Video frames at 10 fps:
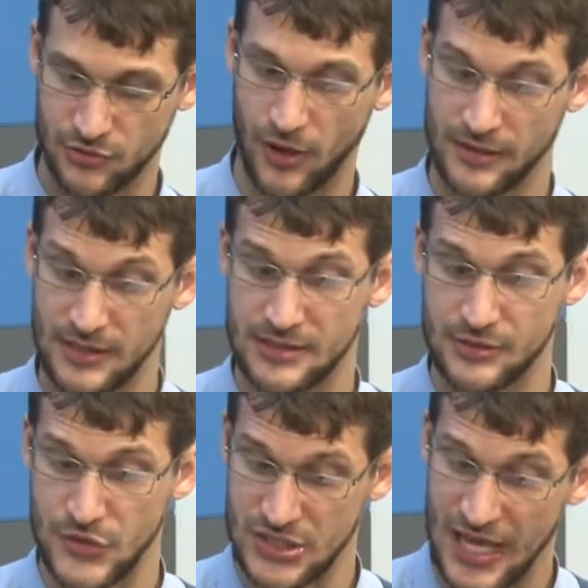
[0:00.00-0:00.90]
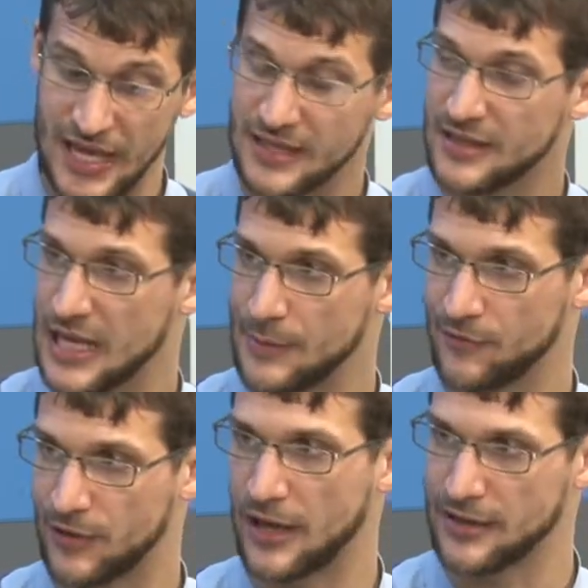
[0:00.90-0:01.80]
So I need to say in the name
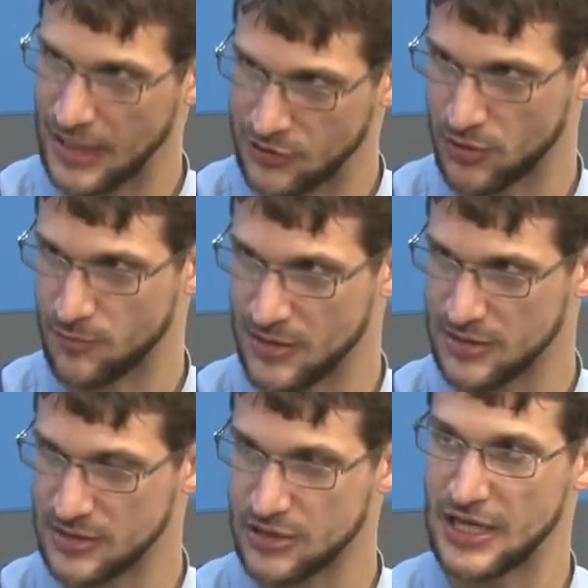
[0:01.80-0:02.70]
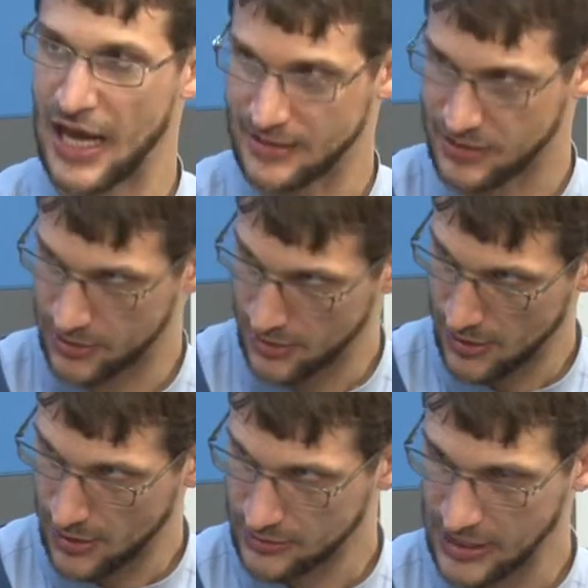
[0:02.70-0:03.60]
of God, and that's what it means, to not
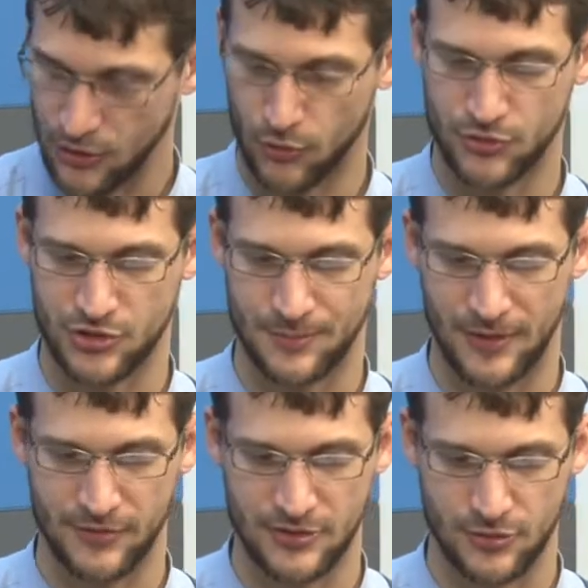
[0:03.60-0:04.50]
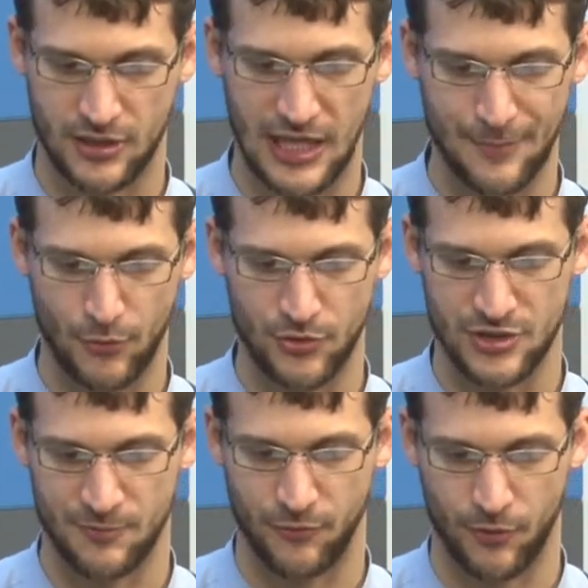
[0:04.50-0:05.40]
take ownership of it or claim
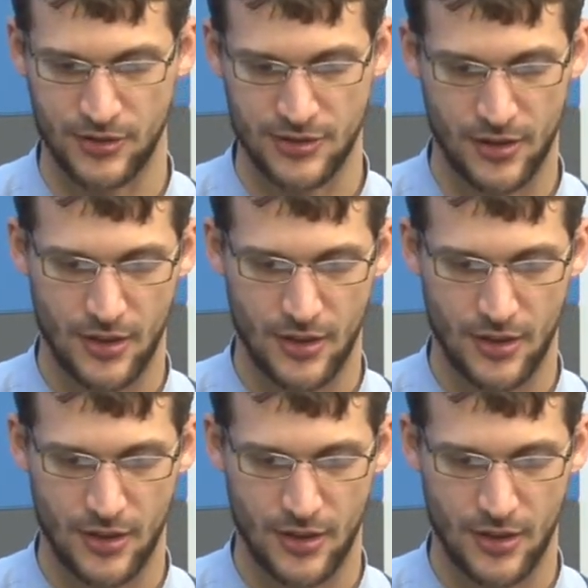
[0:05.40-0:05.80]
ownership for it.